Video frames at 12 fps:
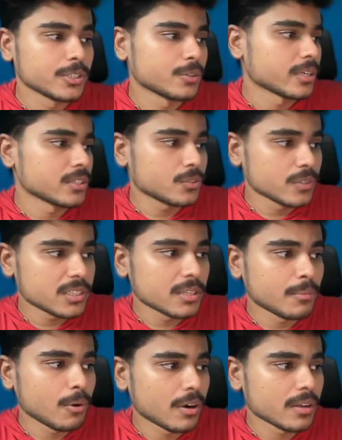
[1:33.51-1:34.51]
You can switch the
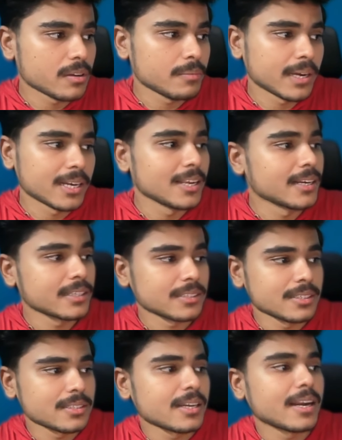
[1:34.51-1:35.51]
model by deleting
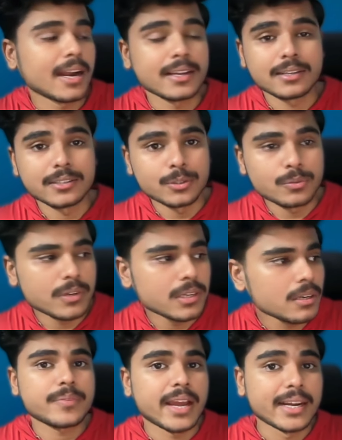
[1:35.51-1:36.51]
this and adding a new
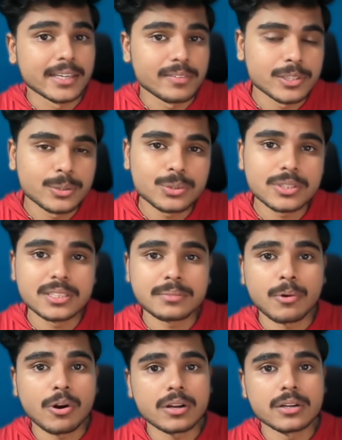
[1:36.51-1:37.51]
one, and it will use this
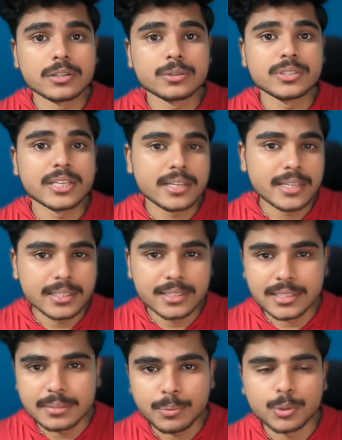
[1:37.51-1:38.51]
model to generate
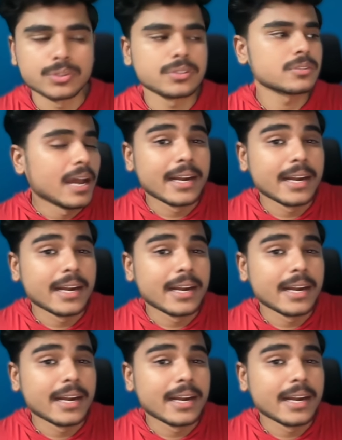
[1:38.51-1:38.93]
these posts.